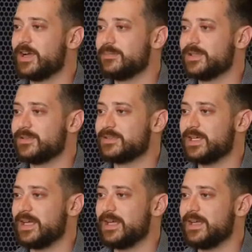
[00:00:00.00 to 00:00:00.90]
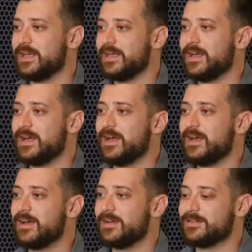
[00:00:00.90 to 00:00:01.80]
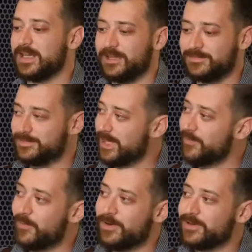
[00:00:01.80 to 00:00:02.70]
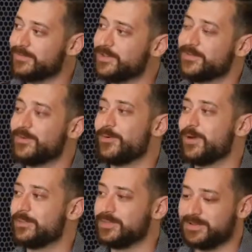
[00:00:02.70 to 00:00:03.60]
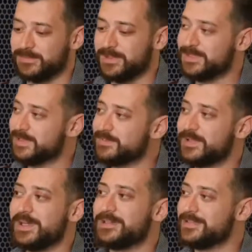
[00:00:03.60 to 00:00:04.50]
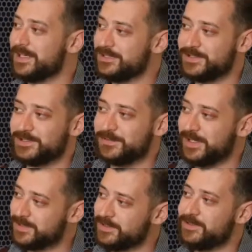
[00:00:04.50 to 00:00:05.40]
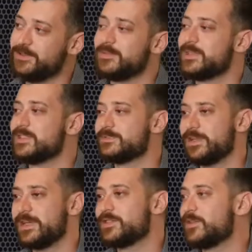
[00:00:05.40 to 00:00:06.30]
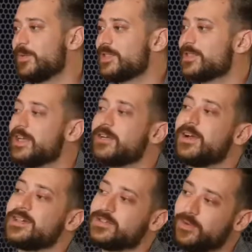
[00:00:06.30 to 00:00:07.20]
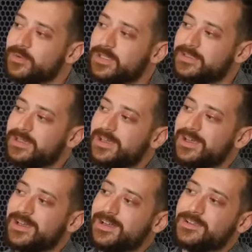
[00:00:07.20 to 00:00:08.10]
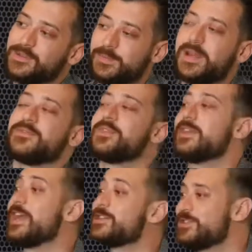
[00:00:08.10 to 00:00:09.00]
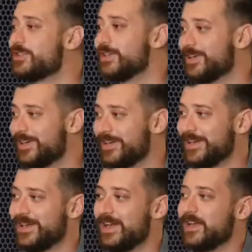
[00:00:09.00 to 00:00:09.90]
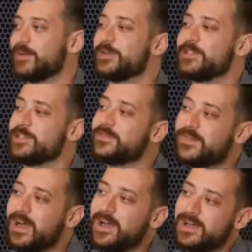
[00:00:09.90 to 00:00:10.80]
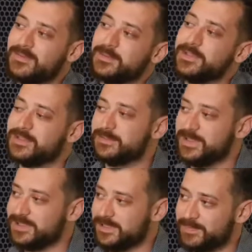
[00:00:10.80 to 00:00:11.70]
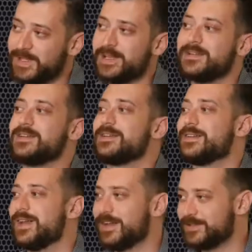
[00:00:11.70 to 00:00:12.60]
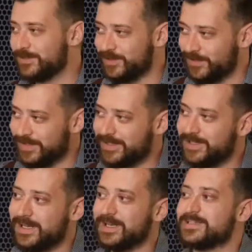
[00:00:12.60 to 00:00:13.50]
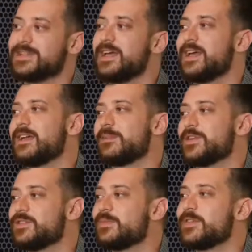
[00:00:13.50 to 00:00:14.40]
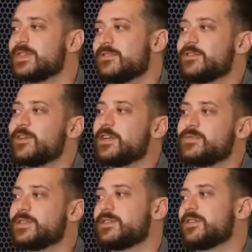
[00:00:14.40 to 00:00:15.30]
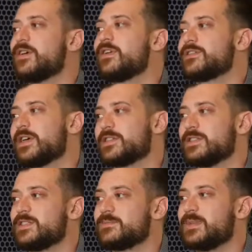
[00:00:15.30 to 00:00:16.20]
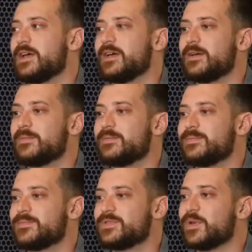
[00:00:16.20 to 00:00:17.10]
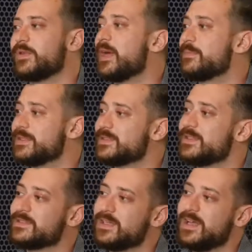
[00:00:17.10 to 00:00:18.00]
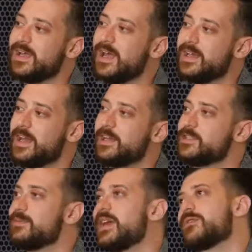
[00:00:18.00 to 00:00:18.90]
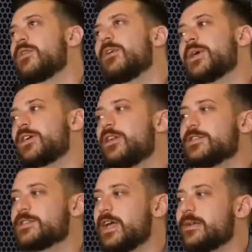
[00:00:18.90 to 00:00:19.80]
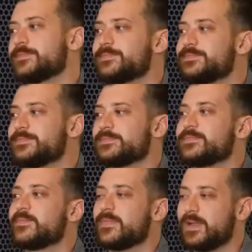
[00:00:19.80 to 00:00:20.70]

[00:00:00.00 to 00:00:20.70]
I built a uh, day day one of year four, I built a business plan. Day two, executed the business plan. Two weeks later, I sold it. Mm-hmm. to pay for the next year. And on year five, I mm-hmm. built a business plan, executed it the next day, and about two months after graduation in college, I actually uh, sold that business, and that actually paid for all my college debt. Wow.